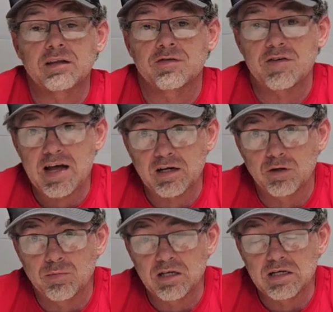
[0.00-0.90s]
the
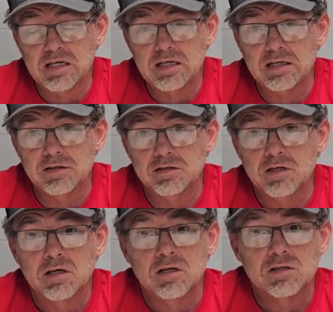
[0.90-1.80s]
vacuum it needs
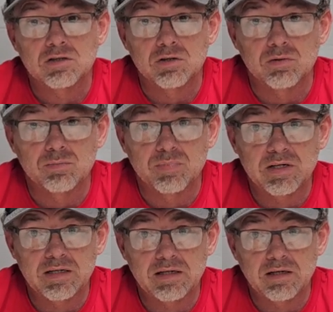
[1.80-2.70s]
to
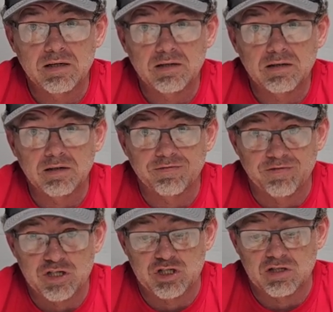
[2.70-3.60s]
be
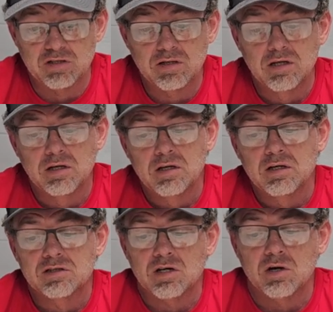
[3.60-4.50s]
efficient.
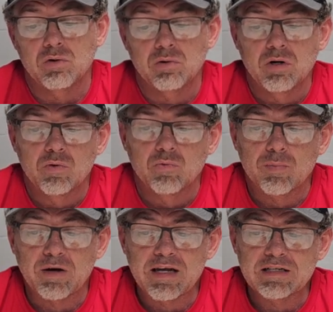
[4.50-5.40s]
So
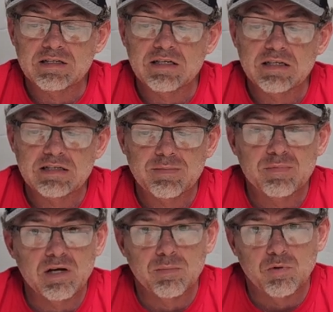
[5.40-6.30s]
replace these at
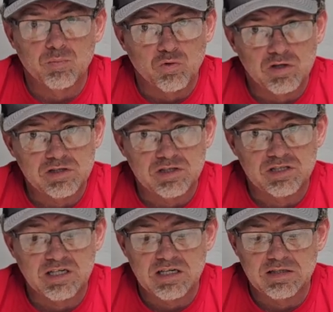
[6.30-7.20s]
minimum once a
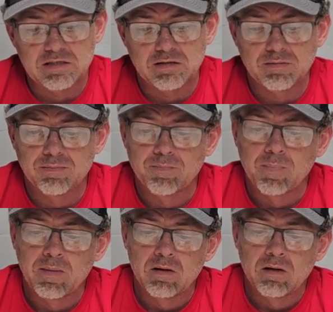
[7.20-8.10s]
season.
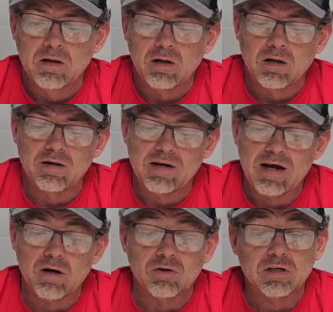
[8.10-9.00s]

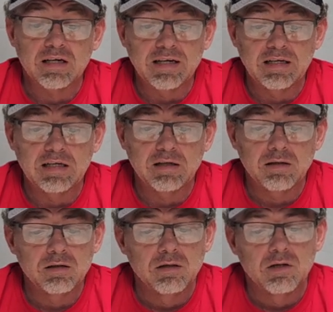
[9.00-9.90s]
Now, cleaning,
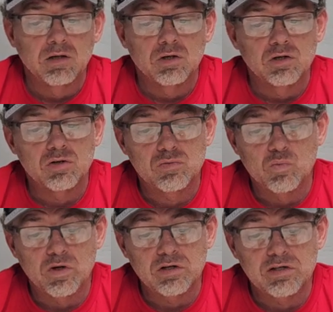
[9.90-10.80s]

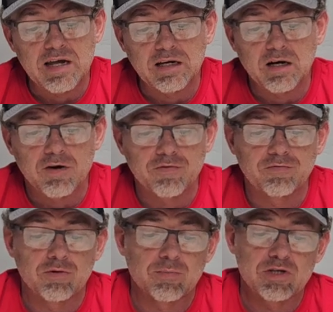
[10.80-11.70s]
when you take it off of
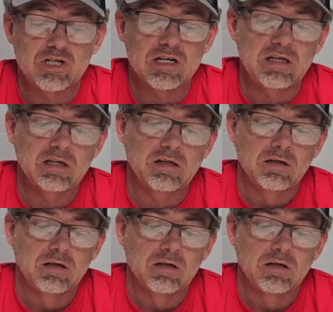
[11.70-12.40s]
your machine,